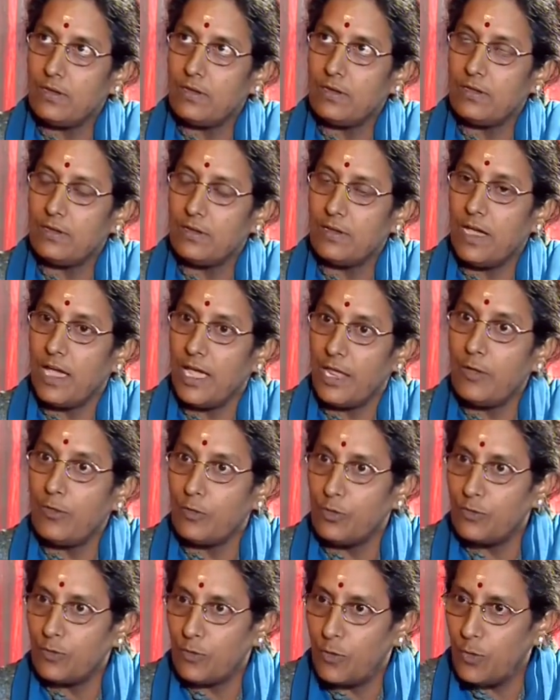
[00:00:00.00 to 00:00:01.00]
uh, I
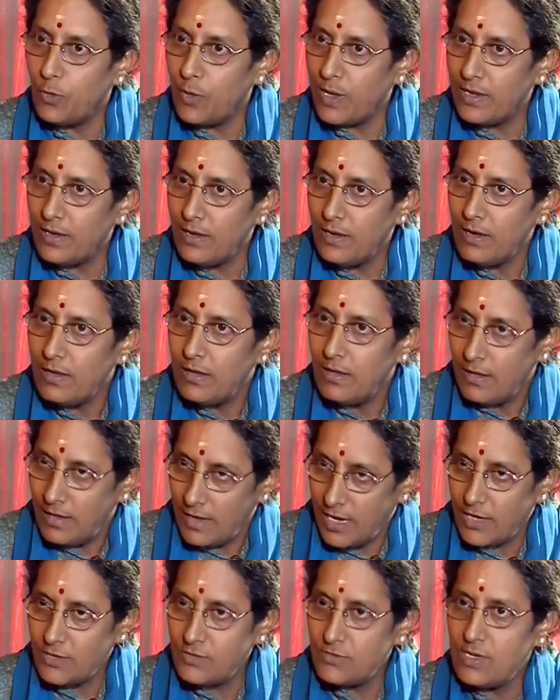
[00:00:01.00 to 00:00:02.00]
could go and
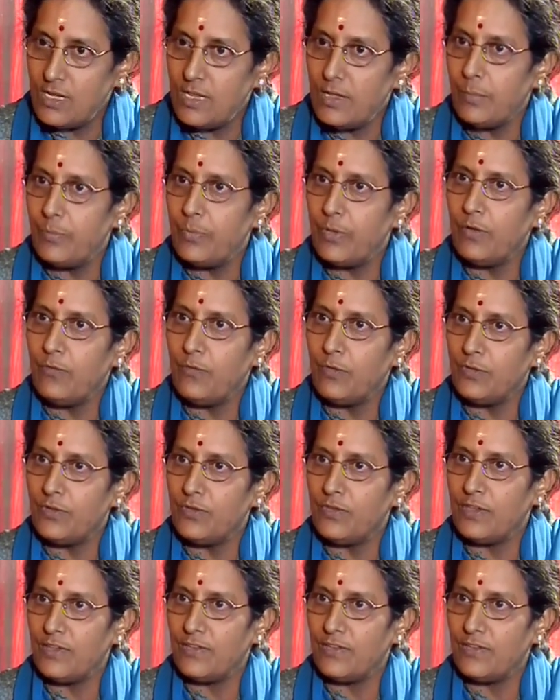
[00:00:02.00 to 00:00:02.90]
actually appear for this